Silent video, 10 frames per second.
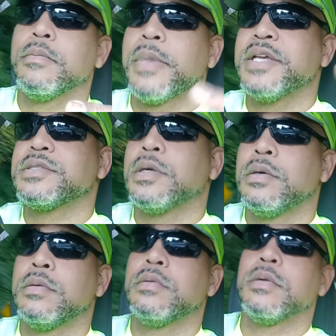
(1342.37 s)
based
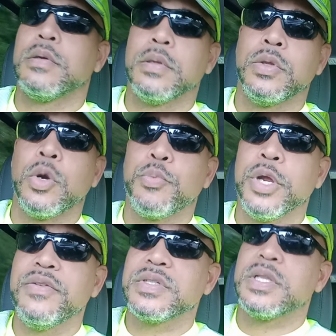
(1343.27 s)
on your
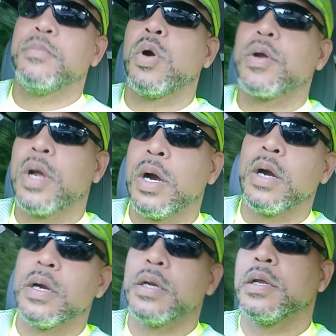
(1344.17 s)
previously broken heart